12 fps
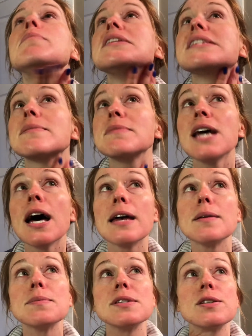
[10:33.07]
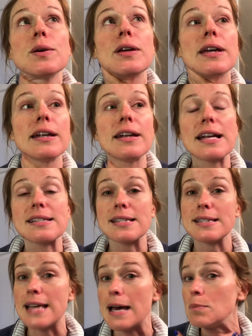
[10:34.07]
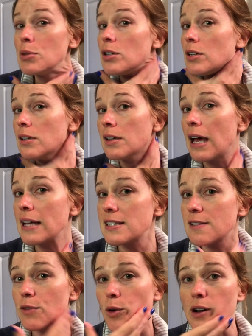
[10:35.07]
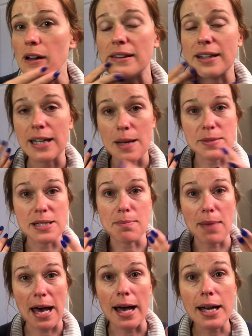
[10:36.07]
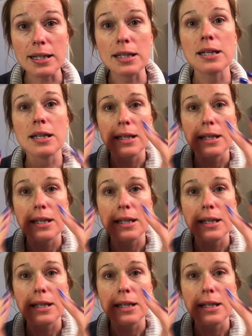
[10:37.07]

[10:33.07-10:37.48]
But sometimes you can get it as a sample at Sephora and then it comes in a pack.